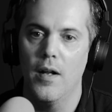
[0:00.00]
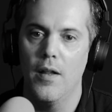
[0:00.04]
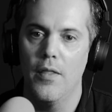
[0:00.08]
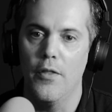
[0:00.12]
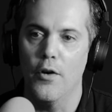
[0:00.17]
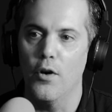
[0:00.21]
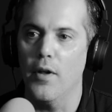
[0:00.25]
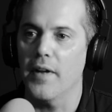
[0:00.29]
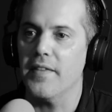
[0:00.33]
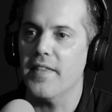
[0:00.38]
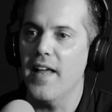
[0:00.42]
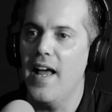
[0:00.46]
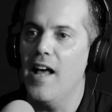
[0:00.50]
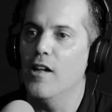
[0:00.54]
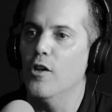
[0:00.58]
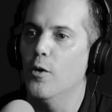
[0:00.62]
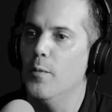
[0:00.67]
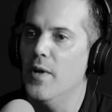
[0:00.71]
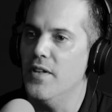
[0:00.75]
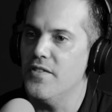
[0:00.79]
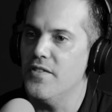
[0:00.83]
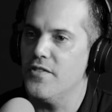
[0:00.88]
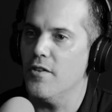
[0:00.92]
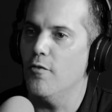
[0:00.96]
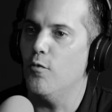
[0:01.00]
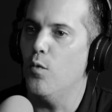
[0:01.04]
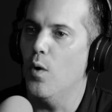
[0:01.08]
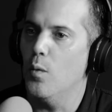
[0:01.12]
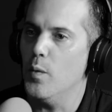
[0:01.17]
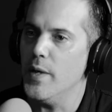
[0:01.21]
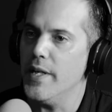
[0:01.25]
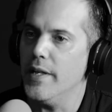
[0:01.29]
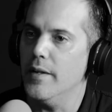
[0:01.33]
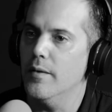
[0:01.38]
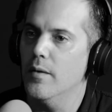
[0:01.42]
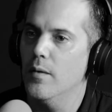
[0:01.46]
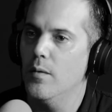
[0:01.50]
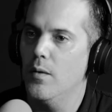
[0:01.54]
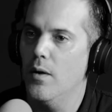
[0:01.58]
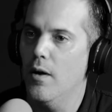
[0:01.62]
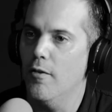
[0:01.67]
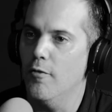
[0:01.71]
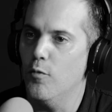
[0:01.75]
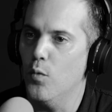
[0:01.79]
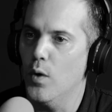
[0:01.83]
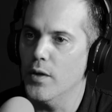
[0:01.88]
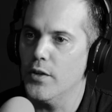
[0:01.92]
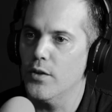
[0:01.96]
They're like the elements of
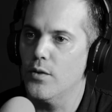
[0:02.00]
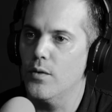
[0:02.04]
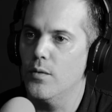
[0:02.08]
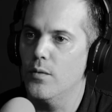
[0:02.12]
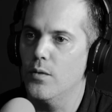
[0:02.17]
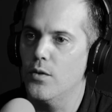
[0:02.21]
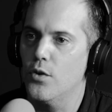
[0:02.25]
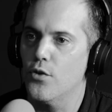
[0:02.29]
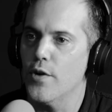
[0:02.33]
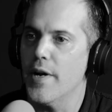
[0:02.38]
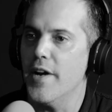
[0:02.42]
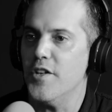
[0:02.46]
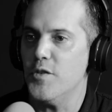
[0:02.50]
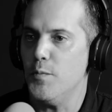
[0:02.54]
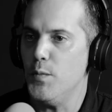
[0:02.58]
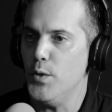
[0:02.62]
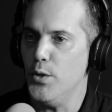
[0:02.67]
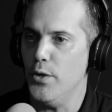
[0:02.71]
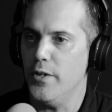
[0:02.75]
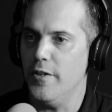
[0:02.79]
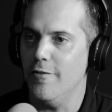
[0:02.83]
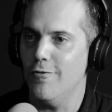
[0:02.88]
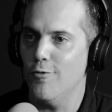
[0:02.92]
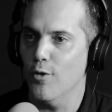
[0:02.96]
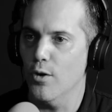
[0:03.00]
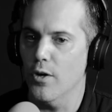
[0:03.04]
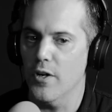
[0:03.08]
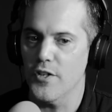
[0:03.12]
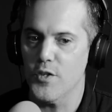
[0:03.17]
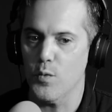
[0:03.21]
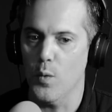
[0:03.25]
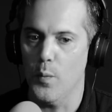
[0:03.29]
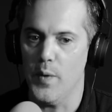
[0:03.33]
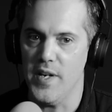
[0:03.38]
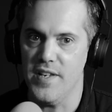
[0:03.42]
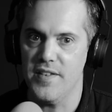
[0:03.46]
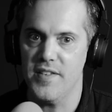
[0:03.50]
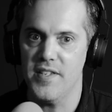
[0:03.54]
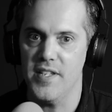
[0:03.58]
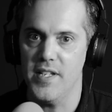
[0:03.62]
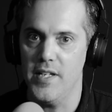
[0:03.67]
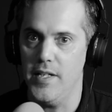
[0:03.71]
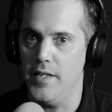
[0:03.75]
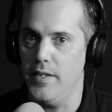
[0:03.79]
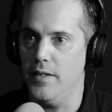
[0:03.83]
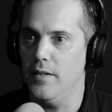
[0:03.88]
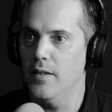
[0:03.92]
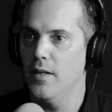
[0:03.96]
what creates beauty for us when we
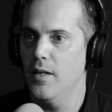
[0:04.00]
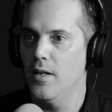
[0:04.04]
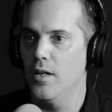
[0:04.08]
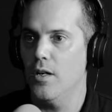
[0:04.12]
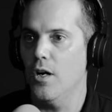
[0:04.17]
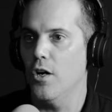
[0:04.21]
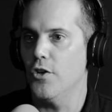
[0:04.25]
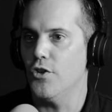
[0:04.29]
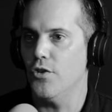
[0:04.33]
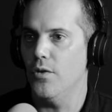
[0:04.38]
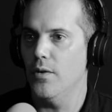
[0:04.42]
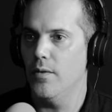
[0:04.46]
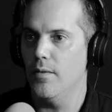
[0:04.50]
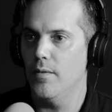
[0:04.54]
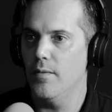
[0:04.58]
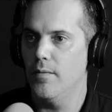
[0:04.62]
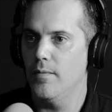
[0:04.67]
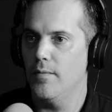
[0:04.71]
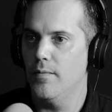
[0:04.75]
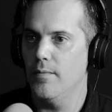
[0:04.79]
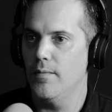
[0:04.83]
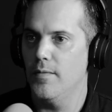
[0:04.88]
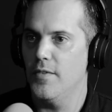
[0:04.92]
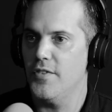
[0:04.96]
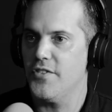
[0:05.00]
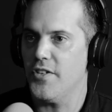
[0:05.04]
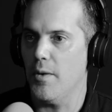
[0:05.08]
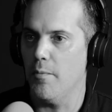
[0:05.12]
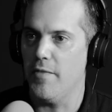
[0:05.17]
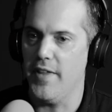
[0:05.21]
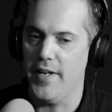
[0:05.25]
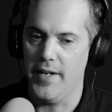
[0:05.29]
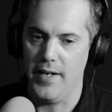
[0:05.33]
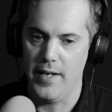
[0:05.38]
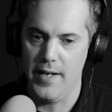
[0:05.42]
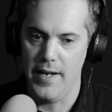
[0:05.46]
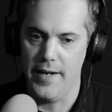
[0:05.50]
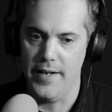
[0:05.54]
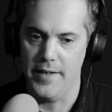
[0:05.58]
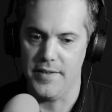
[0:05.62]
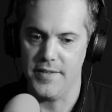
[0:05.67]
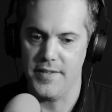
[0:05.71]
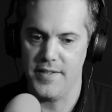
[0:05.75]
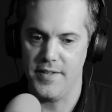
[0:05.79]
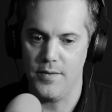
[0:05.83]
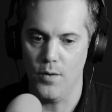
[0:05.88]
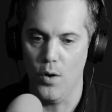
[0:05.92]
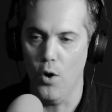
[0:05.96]
see something in
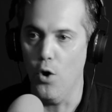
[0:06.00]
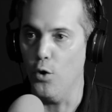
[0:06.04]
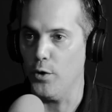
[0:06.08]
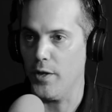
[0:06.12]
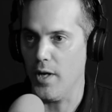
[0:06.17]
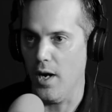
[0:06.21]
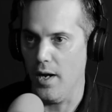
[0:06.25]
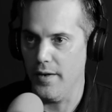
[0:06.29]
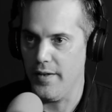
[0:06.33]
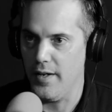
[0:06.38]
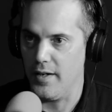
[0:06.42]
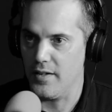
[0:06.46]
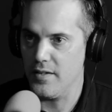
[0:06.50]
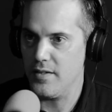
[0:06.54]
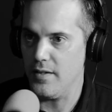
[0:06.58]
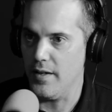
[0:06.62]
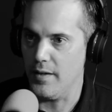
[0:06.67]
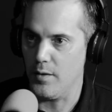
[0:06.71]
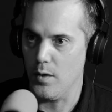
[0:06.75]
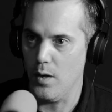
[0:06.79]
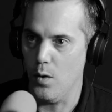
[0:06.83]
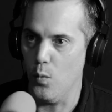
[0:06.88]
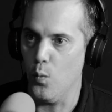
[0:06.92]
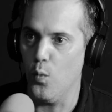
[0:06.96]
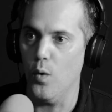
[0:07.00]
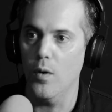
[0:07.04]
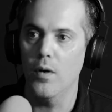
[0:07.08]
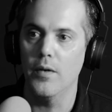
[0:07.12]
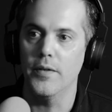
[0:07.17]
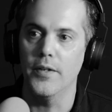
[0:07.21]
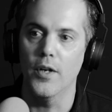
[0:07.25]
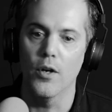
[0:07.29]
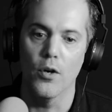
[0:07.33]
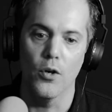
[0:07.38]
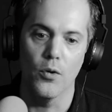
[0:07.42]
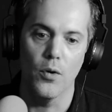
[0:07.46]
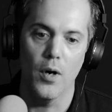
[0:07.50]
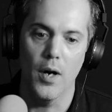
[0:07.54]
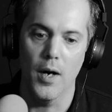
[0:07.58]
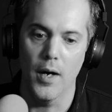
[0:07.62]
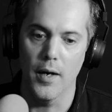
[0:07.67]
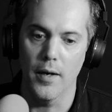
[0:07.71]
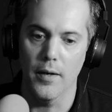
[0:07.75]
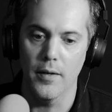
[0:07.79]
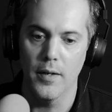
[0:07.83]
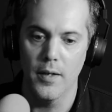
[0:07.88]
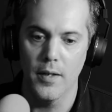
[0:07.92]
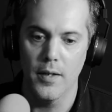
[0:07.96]
its own context, like
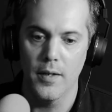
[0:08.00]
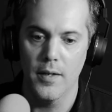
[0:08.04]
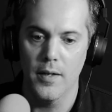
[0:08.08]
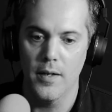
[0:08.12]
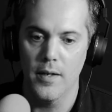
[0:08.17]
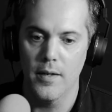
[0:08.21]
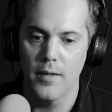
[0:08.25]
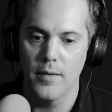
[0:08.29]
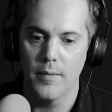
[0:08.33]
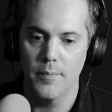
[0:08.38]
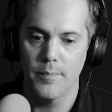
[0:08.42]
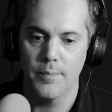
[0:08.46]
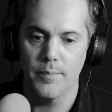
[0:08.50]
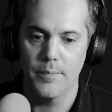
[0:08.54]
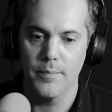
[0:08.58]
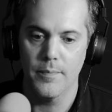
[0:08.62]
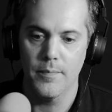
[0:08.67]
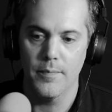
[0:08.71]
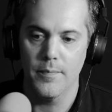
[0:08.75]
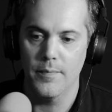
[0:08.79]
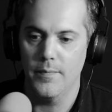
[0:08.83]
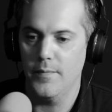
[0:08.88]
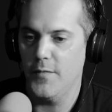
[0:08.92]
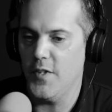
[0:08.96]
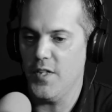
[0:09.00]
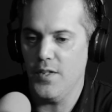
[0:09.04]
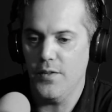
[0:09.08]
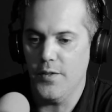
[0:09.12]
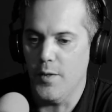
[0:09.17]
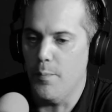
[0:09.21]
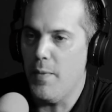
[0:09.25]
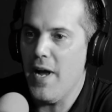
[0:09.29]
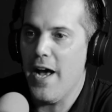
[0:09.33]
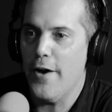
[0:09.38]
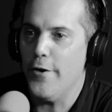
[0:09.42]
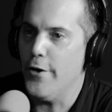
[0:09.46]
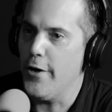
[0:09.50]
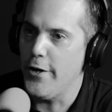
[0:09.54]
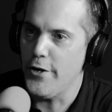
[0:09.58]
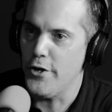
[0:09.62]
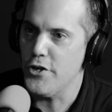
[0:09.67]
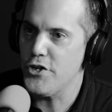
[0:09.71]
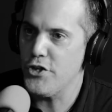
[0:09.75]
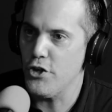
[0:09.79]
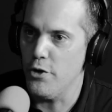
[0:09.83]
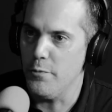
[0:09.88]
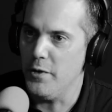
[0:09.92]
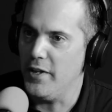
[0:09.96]
the pattern on your
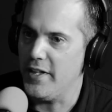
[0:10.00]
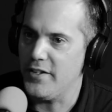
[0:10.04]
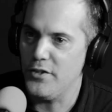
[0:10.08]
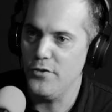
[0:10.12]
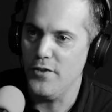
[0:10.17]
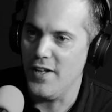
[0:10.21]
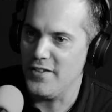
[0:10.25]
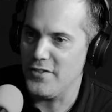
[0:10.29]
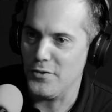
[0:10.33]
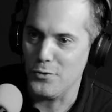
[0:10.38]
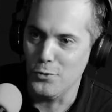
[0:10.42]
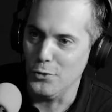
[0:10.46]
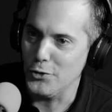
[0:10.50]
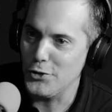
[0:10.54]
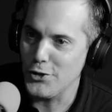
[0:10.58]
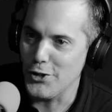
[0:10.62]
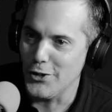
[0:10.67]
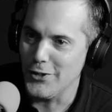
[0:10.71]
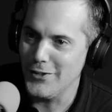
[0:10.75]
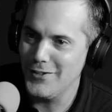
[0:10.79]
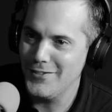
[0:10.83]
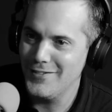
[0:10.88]
shirt. Be like, dude, that's a cool shirt.